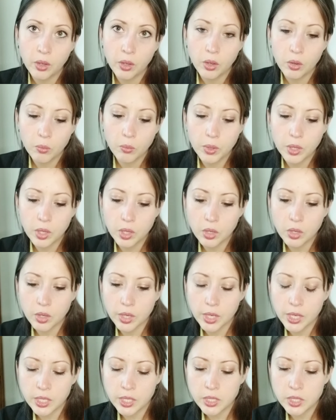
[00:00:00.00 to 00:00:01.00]
We
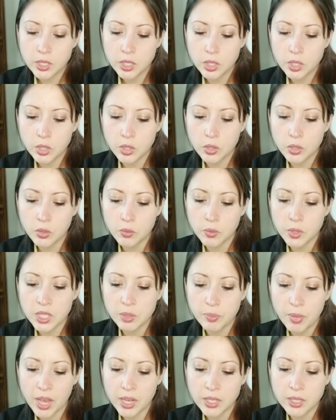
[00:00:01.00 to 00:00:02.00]
agree to
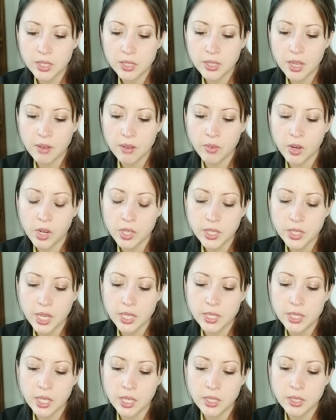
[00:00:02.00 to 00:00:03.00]
respect diverse
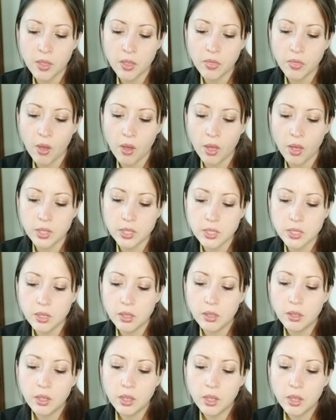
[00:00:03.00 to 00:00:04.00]
ideas and thoughts
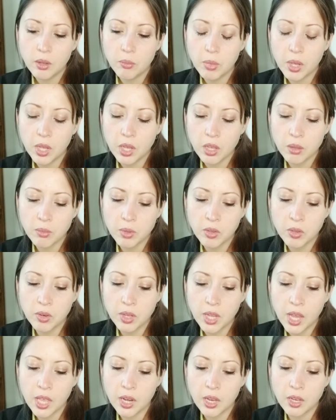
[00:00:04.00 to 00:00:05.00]
by
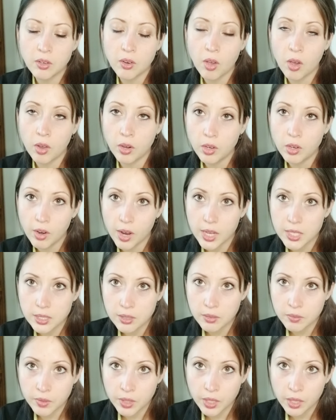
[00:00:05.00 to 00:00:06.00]
communicating
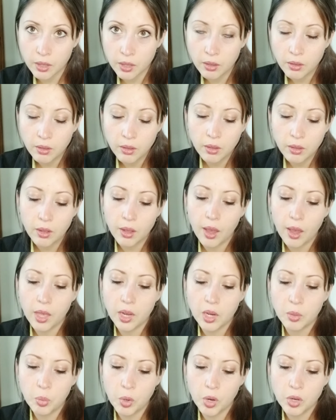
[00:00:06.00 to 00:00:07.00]
non-aggressively
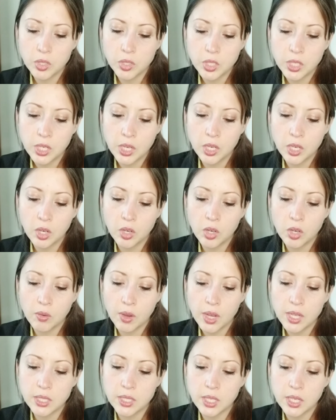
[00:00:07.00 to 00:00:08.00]
and approaching new
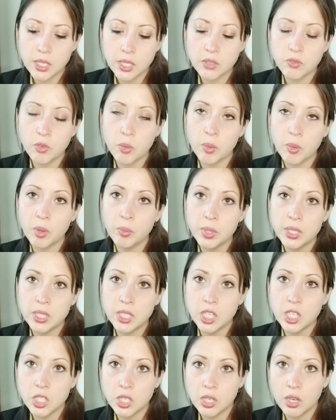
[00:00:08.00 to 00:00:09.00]
ideas from a
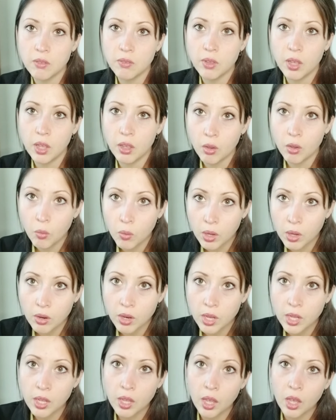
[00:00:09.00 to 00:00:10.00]
position of
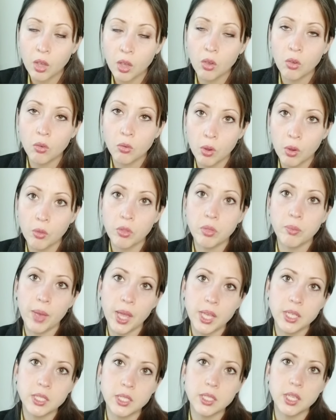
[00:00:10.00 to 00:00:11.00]
inquiry and growth
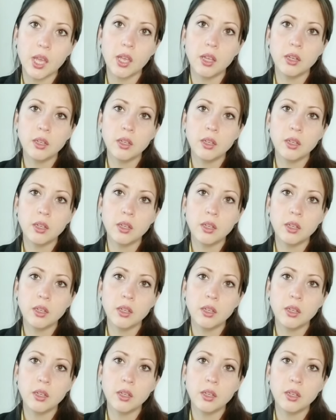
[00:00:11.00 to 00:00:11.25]
mindset.